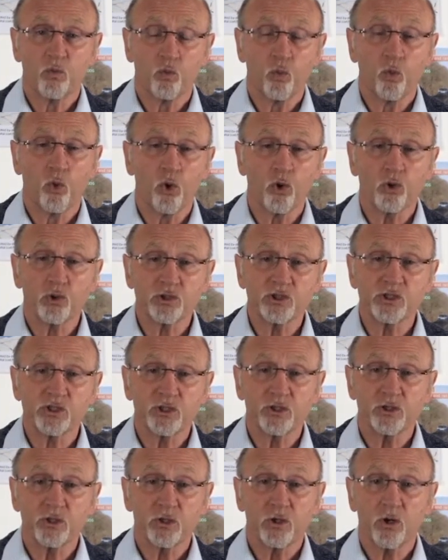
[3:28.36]

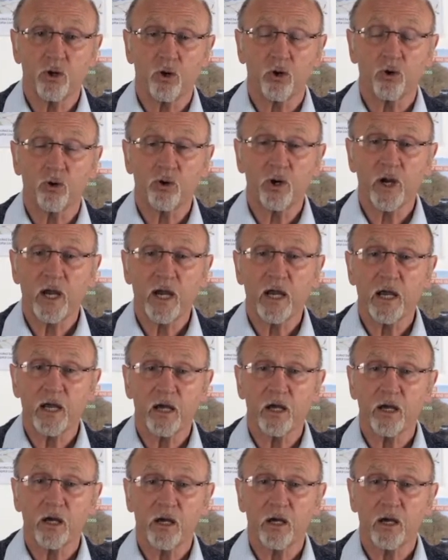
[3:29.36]
water or
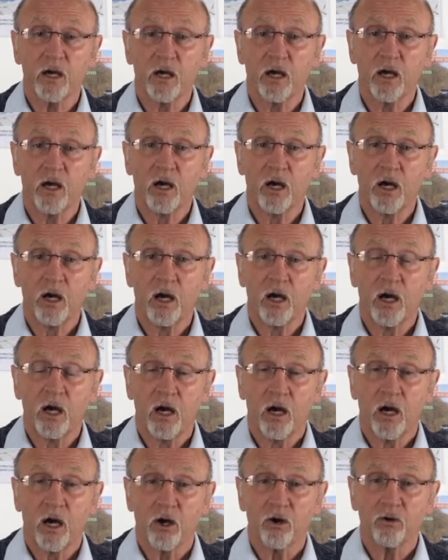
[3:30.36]
air
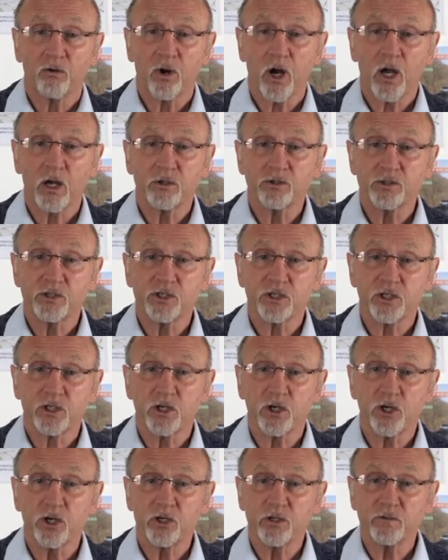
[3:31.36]
around the
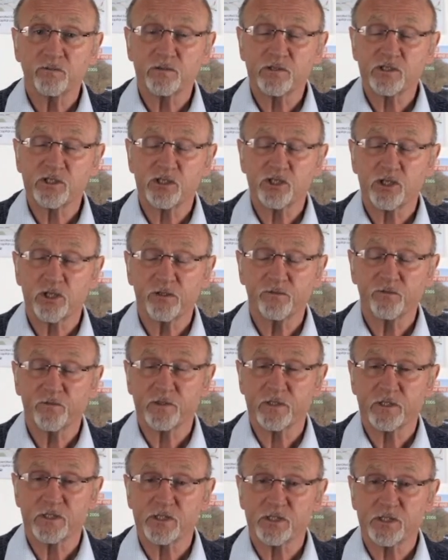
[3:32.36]
curved
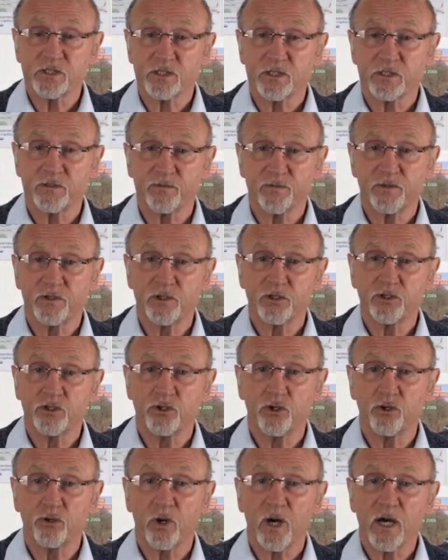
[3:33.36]
surface,
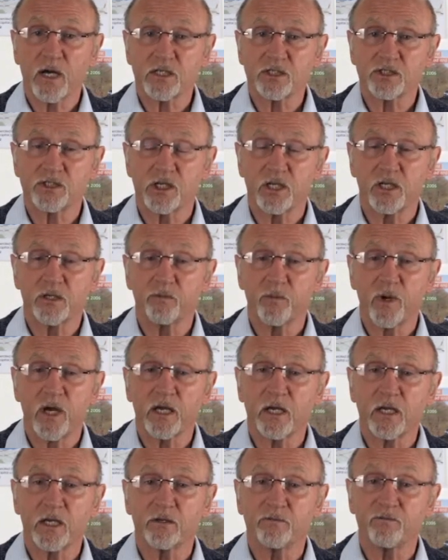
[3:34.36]
you actually
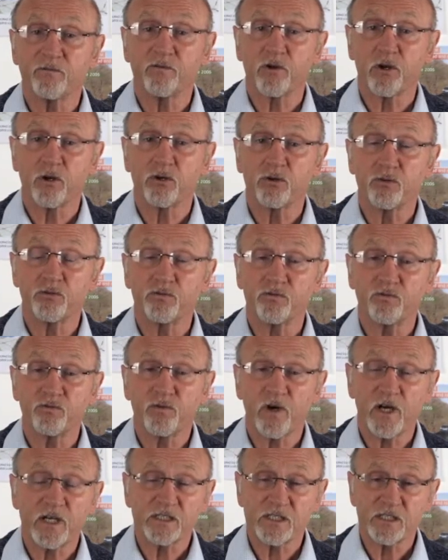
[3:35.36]
make it flow
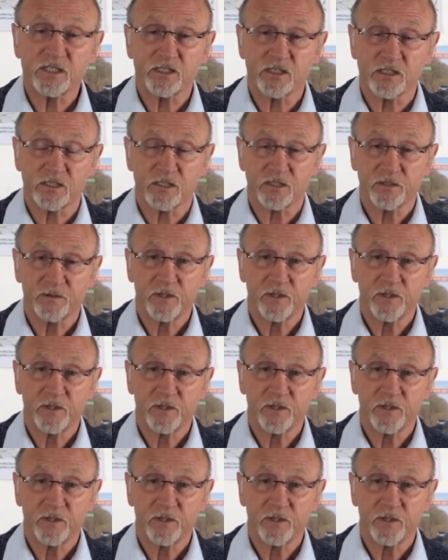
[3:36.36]
faster.